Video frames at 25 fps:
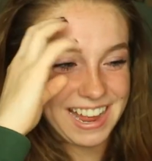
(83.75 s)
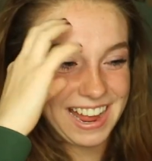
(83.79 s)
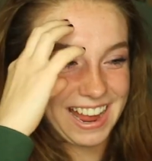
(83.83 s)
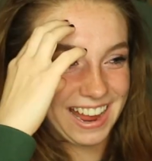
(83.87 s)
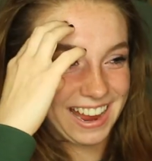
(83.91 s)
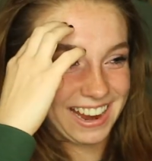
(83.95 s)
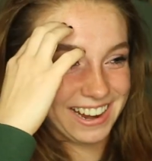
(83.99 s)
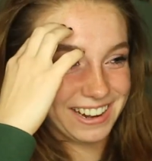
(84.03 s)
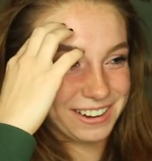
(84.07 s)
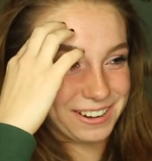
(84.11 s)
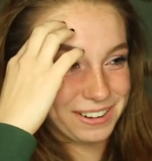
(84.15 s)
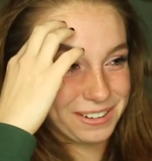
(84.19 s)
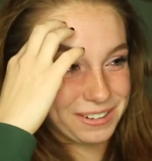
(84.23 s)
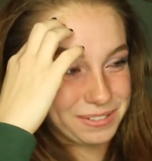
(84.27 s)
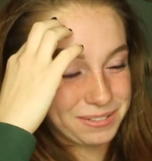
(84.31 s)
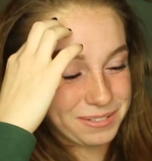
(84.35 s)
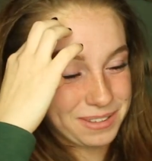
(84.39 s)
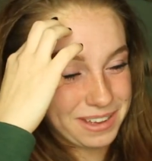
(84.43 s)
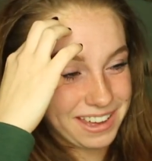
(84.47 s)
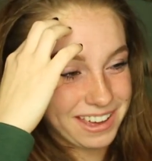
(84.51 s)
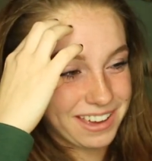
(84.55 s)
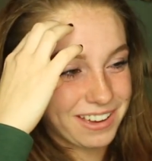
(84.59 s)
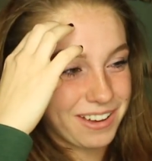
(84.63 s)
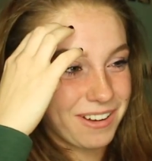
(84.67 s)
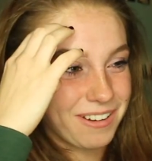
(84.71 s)
And
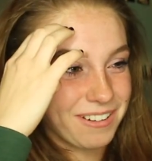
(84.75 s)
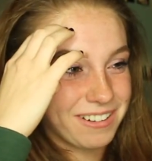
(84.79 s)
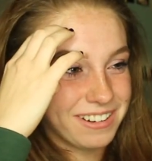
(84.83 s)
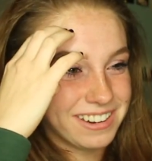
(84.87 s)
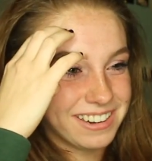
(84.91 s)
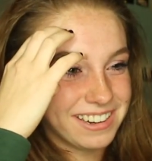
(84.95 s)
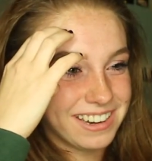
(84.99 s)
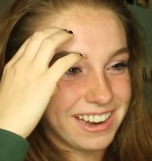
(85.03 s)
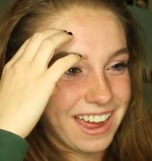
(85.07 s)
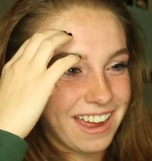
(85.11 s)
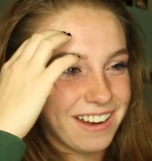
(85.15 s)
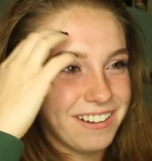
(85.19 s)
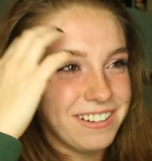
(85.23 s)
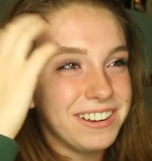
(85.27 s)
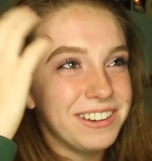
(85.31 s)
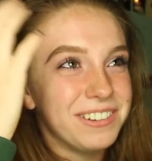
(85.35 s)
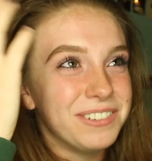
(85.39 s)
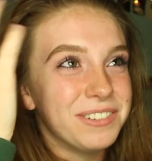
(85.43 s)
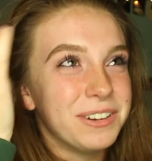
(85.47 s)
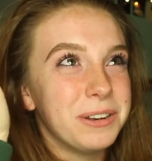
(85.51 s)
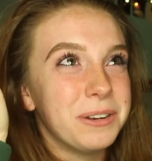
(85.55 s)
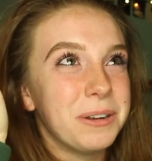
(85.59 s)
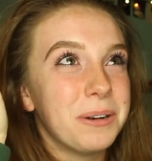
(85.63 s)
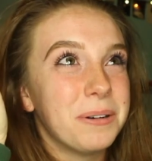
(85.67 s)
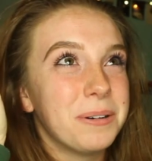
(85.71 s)
we called, I
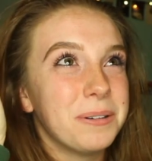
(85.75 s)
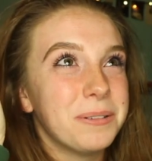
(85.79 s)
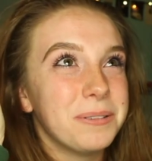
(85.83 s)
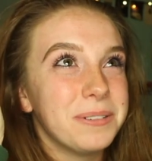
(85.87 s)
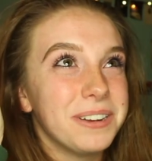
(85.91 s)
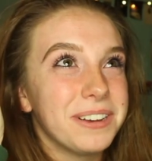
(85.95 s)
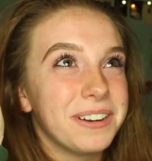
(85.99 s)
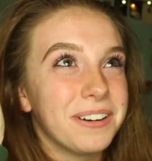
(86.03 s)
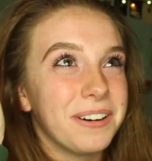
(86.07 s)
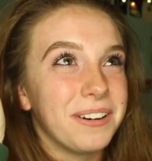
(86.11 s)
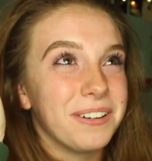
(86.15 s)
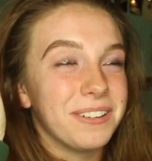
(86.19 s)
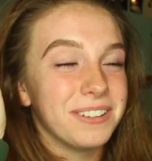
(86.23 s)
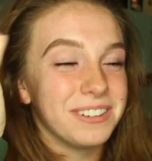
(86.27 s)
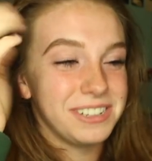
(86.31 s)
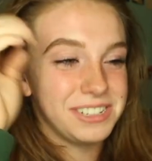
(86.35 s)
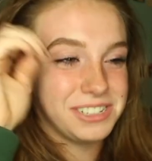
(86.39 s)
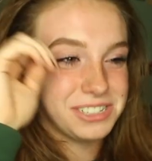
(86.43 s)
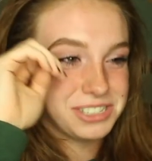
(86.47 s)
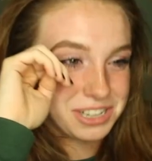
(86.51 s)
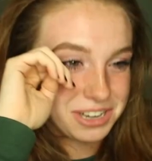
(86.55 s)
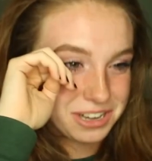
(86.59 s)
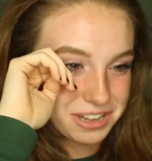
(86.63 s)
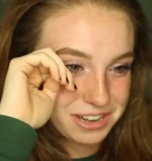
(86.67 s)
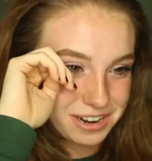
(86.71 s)
don't even know what we called
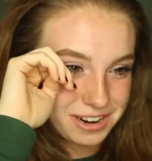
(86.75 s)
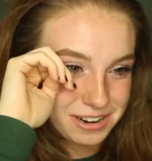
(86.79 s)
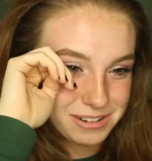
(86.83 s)
each other.